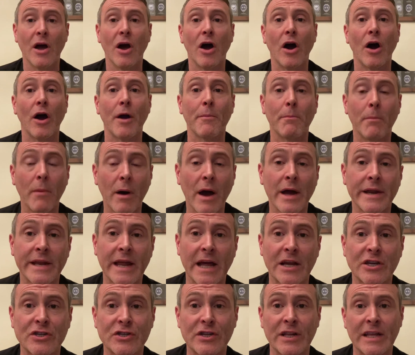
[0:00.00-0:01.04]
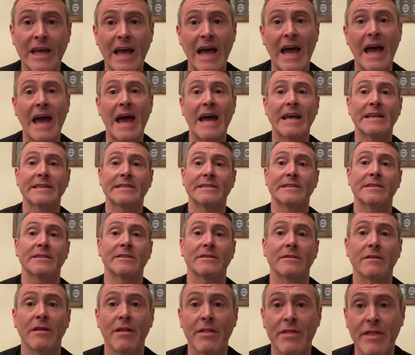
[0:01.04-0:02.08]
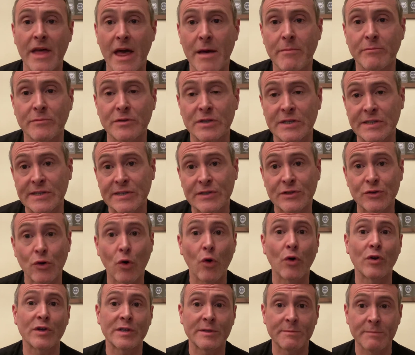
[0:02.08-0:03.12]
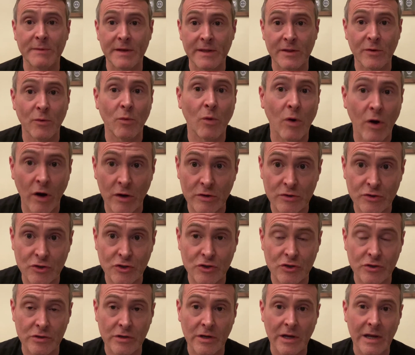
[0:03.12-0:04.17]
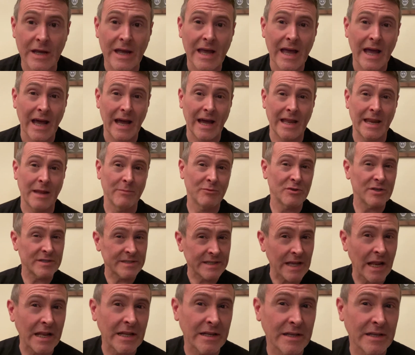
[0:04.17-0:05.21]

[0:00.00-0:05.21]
I might actually ask them to source me the watch, and I'm just telling